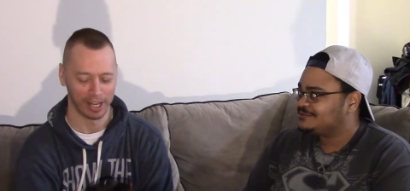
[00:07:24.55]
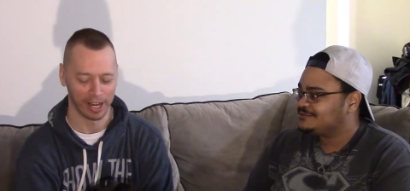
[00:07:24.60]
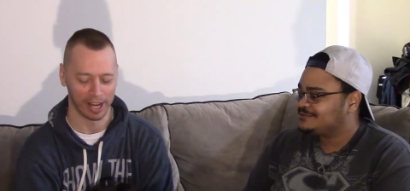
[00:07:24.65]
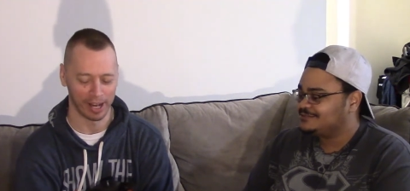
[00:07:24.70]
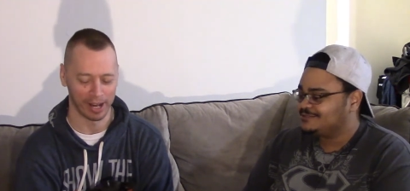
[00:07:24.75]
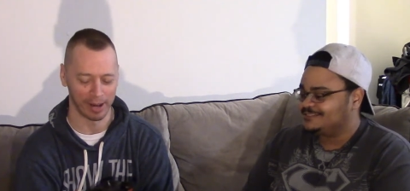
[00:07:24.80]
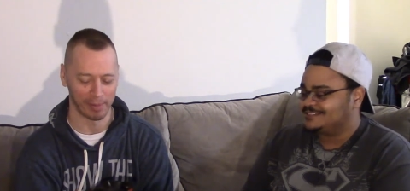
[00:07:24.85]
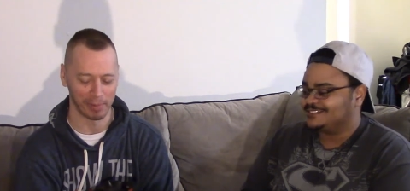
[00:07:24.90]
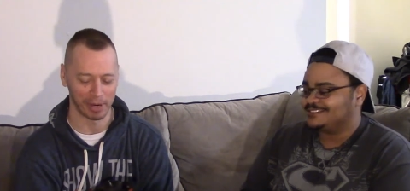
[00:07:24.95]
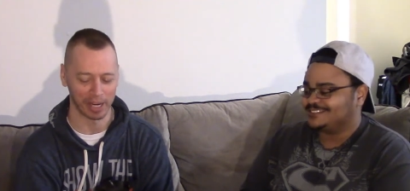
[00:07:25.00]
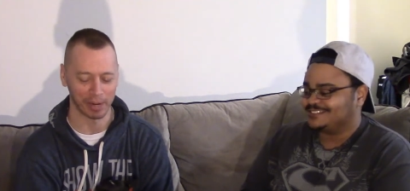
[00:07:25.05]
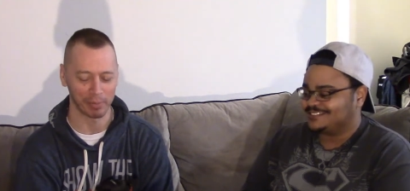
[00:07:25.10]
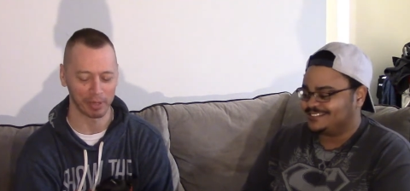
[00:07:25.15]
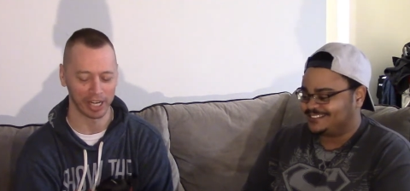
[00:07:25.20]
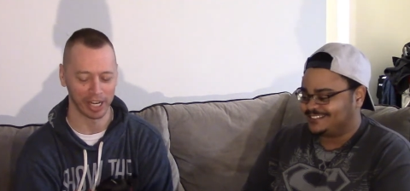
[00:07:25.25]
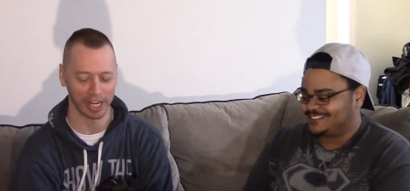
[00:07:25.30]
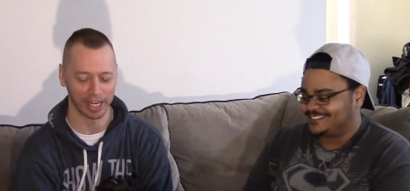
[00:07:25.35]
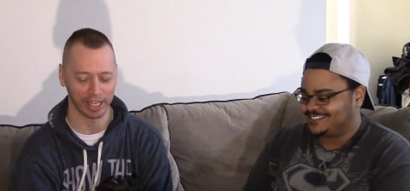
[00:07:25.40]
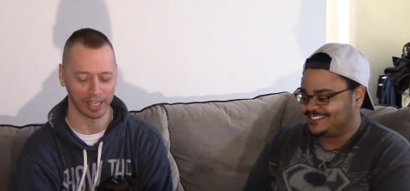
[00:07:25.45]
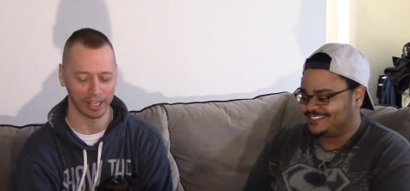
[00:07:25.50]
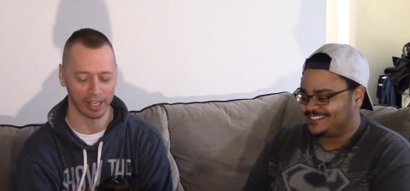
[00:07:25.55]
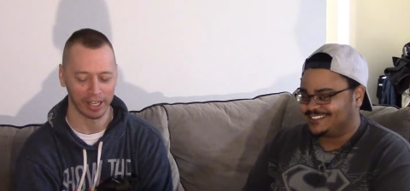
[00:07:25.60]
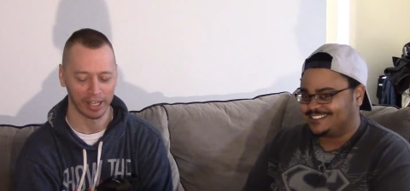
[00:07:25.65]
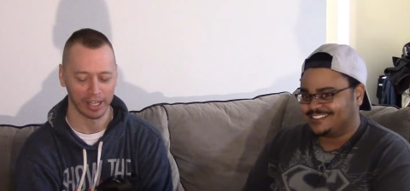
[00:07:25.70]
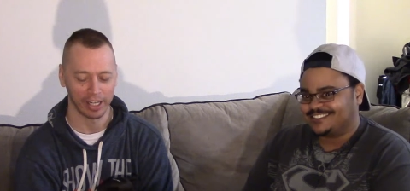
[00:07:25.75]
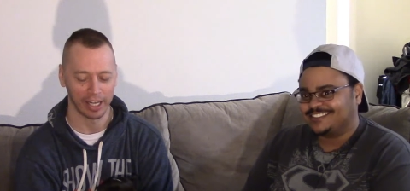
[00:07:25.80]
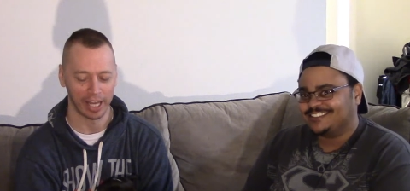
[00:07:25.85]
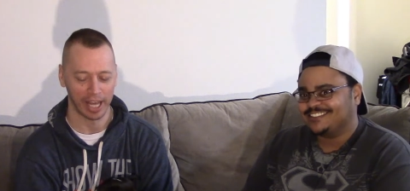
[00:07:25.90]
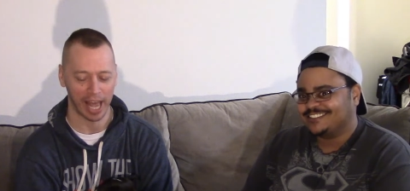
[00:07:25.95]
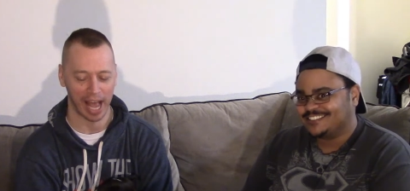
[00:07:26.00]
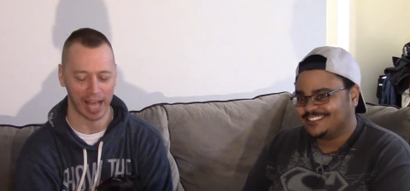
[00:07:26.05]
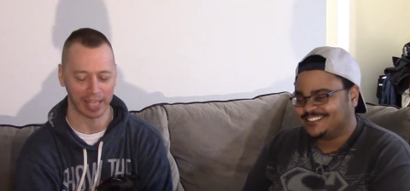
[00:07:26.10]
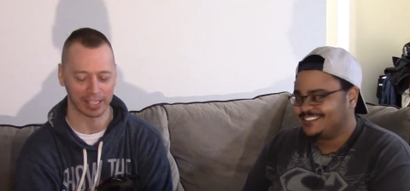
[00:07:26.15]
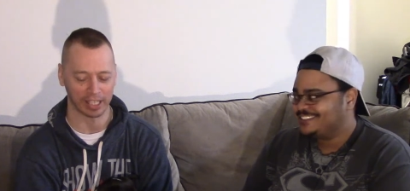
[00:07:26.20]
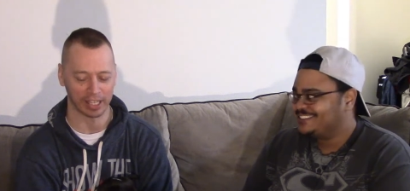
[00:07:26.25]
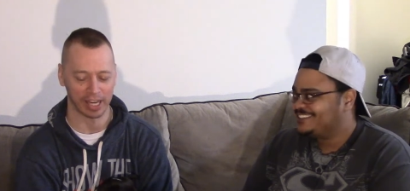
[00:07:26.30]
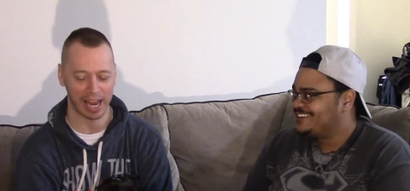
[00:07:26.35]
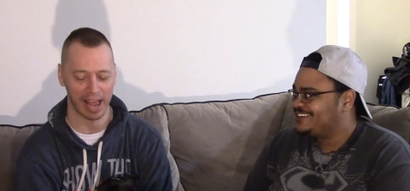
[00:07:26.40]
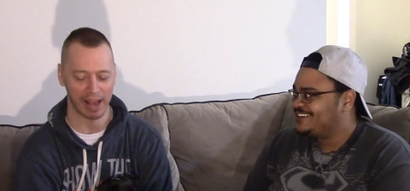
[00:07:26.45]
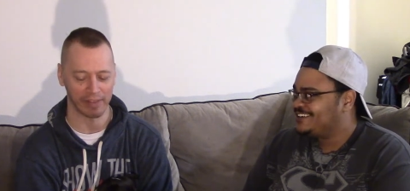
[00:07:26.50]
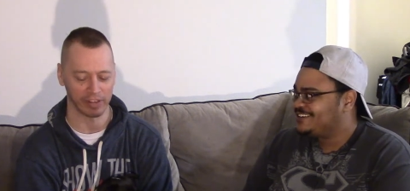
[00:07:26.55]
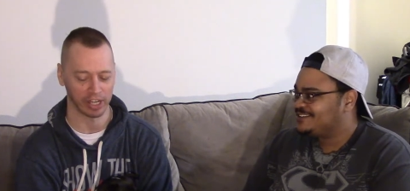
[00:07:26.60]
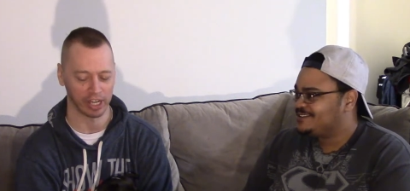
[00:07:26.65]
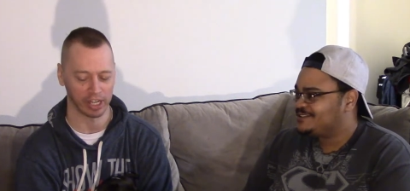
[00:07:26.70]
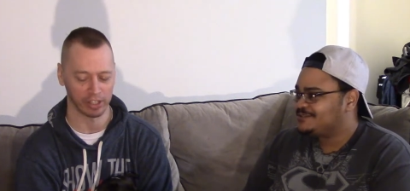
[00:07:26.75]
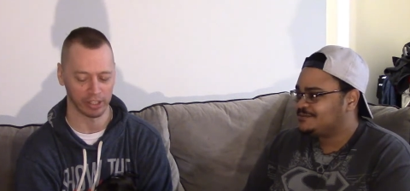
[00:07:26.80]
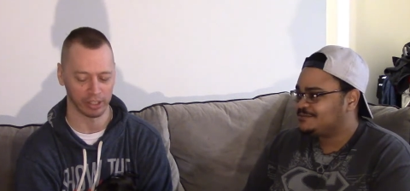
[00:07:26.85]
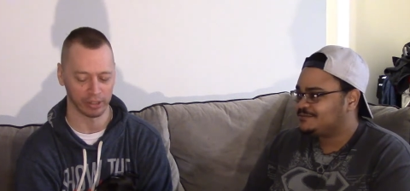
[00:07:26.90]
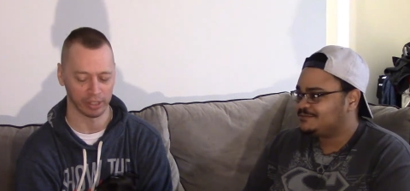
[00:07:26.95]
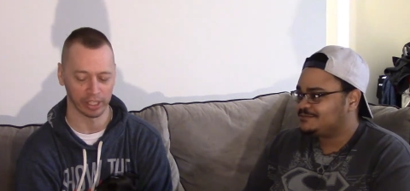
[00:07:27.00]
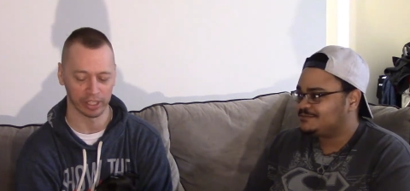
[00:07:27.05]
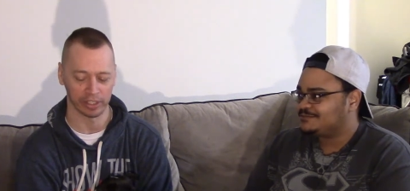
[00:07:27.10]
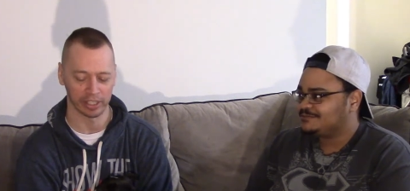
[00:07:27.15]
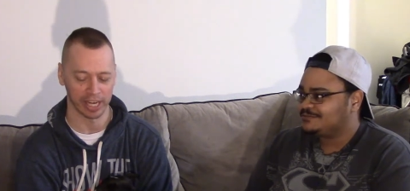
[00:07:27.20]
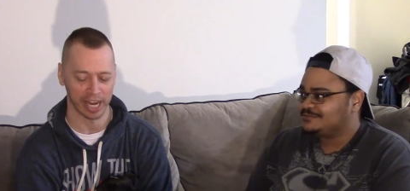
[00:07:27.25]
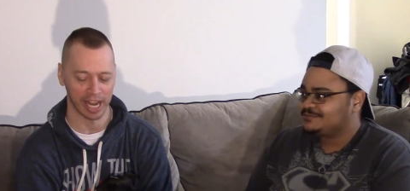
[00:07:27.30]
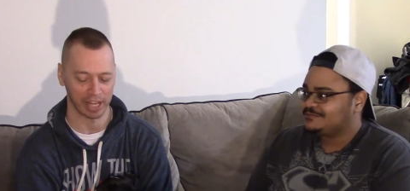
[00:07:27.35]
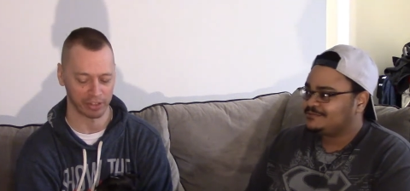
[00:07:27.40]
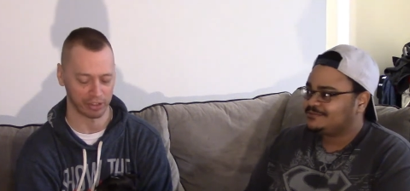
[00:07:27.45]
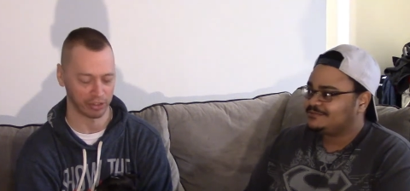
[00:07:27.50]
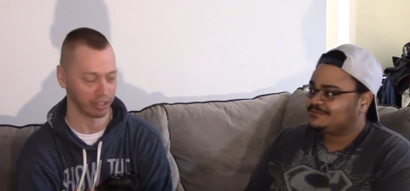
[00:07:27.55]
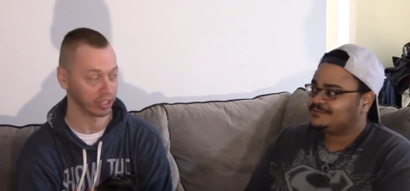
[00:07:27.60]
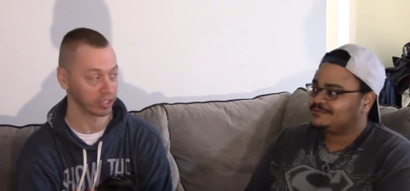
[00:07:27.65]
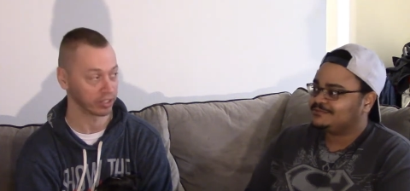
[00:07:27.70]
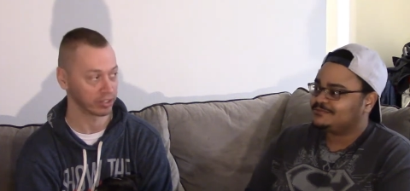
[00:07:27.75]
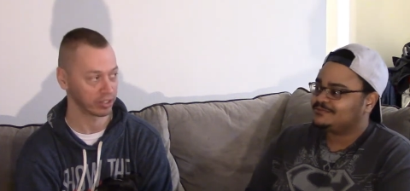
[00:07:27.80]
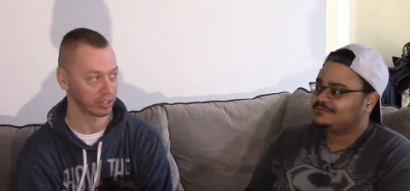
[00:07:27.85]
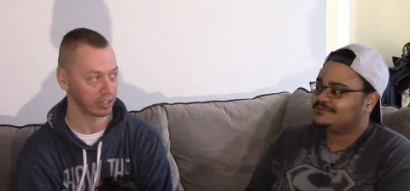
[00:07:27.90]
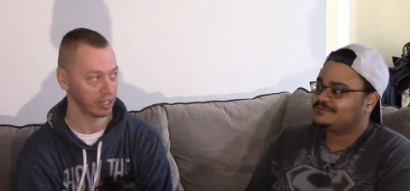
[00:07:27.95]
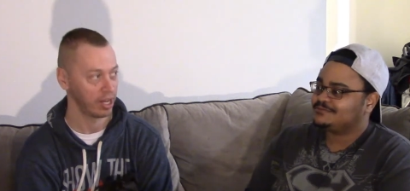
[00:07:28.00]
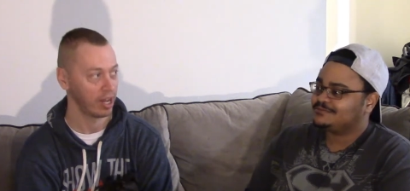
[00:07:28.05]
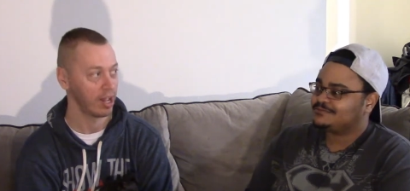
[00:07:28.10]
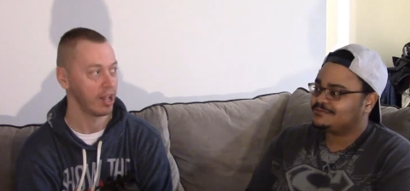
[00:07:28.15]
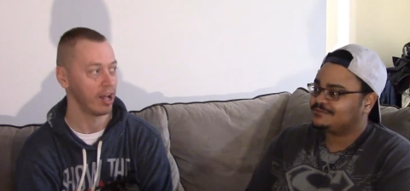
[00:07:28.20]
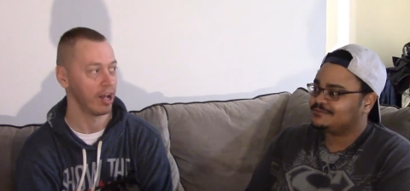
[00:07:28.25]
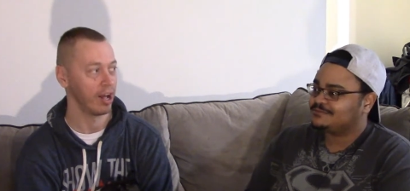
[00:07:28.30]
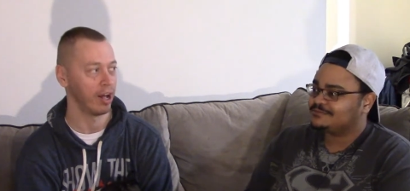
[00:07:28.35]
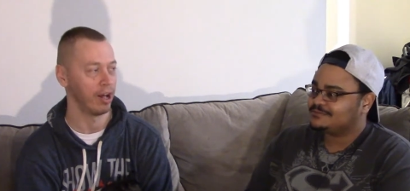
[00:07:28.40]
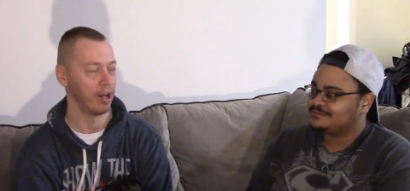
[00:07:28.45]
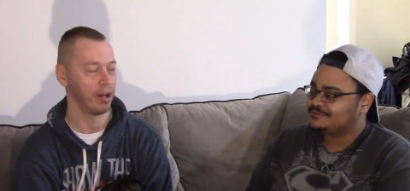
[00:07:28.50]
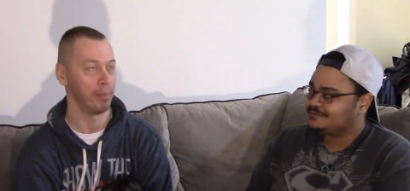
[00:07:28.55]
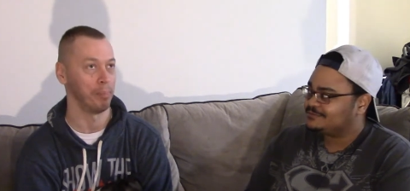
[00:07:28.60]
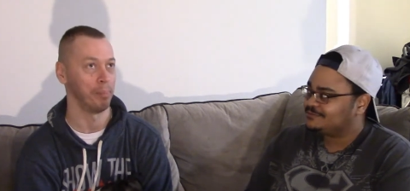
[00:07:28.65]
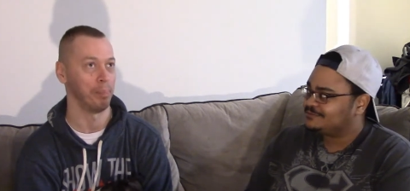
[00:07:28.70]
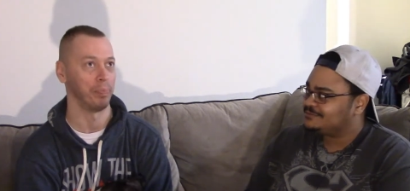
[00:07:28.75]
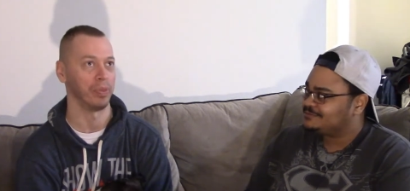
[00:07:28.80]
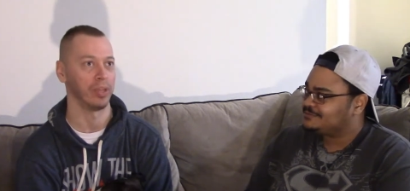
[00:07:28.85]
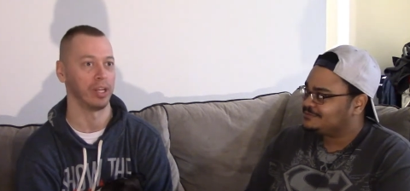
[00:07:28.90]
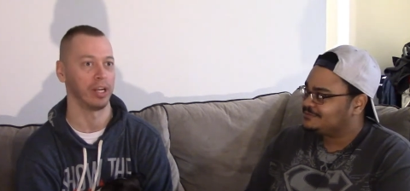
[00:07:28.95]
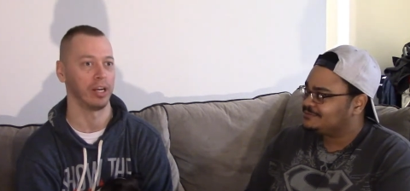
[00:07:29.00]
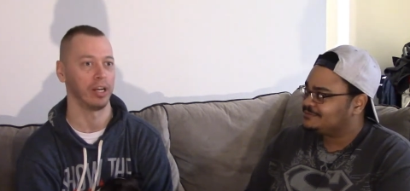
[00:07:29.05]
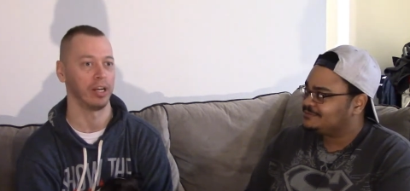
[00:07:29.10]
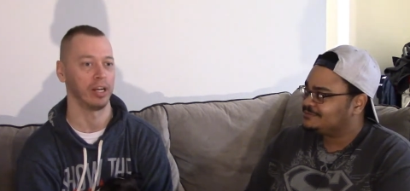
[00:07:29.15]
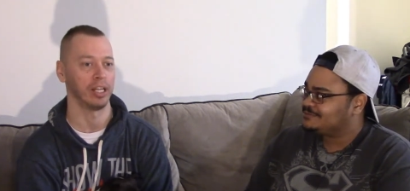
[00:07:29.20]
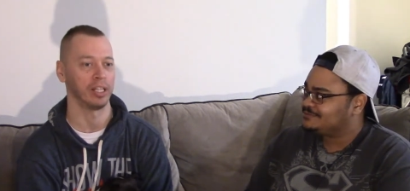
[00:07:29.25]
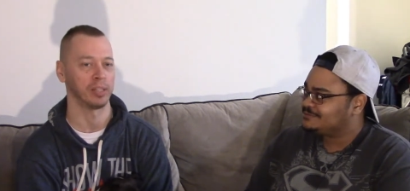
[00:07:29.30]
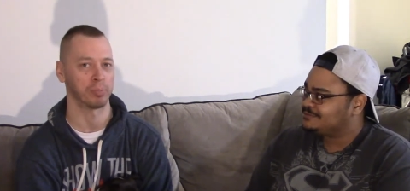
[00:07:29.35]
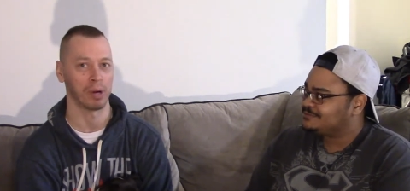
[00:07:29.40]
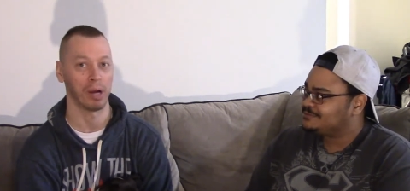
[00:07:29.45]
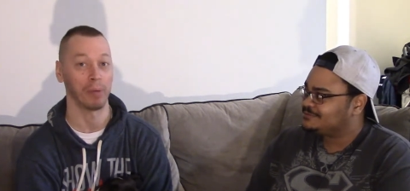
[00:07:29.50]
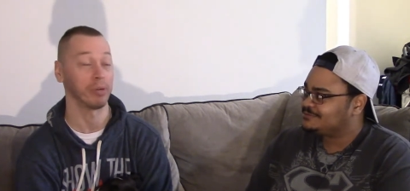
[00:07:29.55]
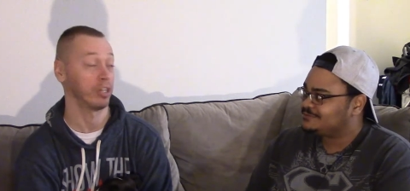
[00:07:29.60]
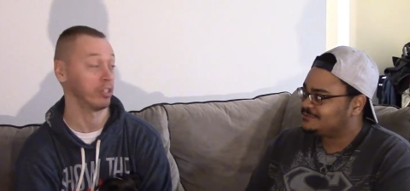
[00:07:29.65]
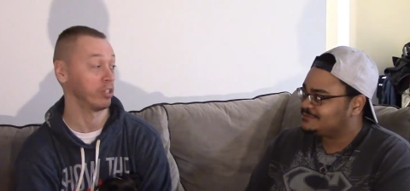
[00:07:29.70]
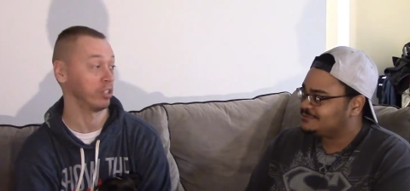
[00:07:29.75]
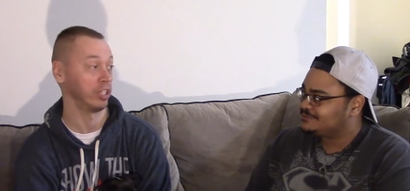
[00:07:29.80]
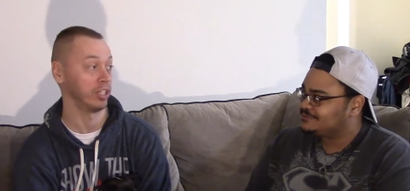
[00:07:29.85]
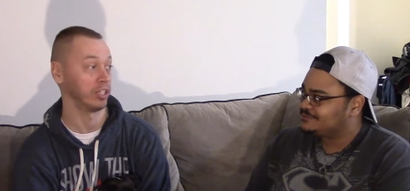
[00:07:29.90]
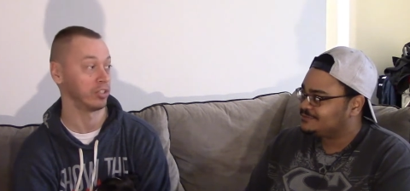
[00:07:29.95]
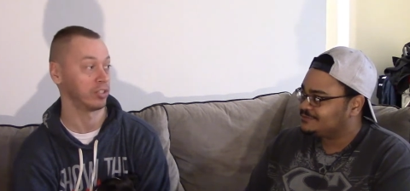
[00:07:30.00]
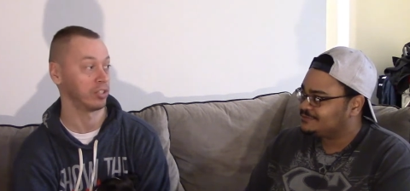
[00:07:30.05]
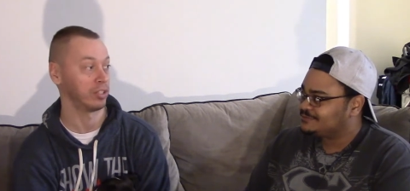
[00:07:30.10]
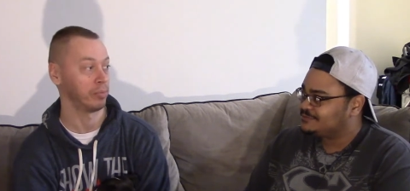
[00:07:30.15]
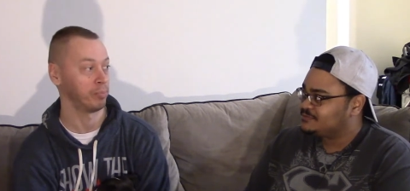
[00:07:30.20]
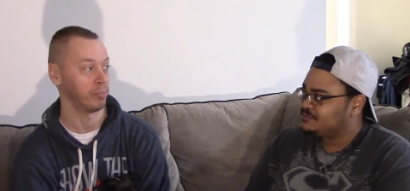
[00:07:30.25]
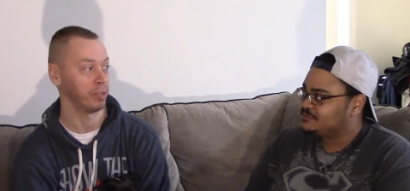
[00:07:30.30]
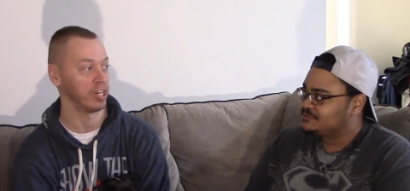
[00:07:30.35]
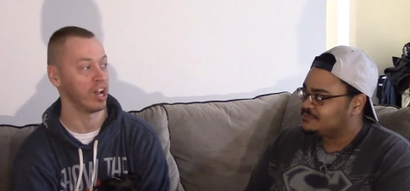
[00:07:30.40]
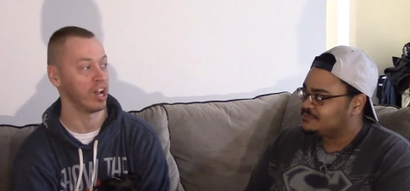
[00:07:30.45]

Speaker 1: My number 9 has a caveat to it. It's an asterisk. It's probably on your list, but